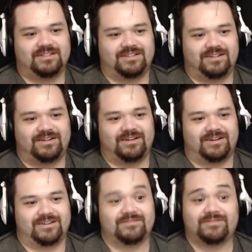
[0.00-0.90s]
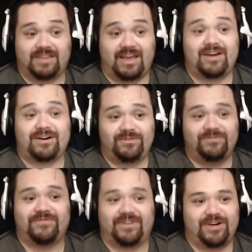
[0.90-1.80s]
Uh, they are
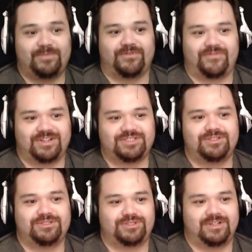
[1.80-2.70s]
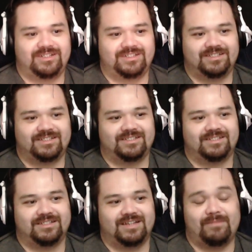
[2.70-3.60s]
very professionally trained.
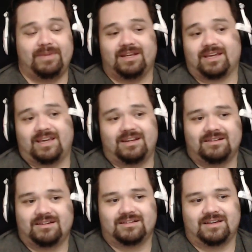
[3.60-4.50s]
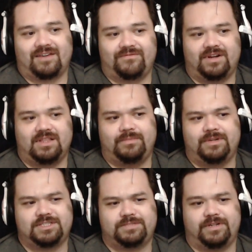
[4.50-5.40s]
I mean, again, I have very limited
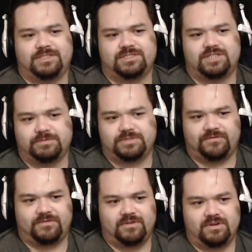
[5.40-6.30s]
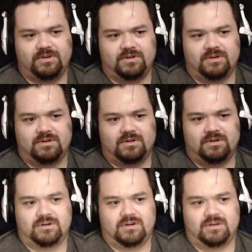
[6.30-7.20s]
experience in terms of
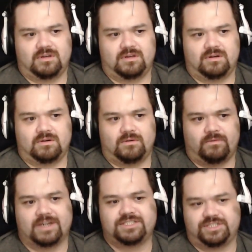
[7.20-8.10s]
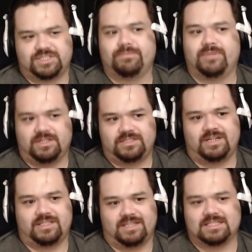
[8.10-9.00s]
uh, watching some military
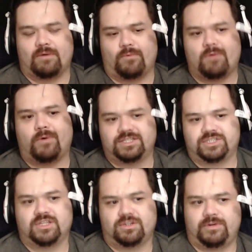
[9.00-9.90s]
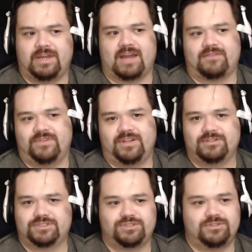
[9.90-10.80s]
things. I, I watch other React
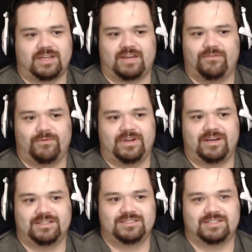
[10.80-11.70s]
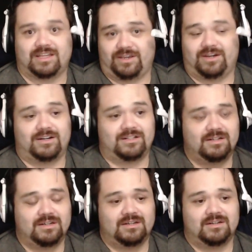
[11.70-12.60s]
videos too, like everyone else, like y'all,
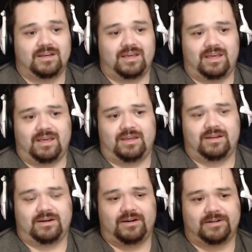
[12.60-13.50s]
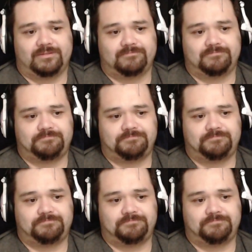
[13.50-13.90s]
and um,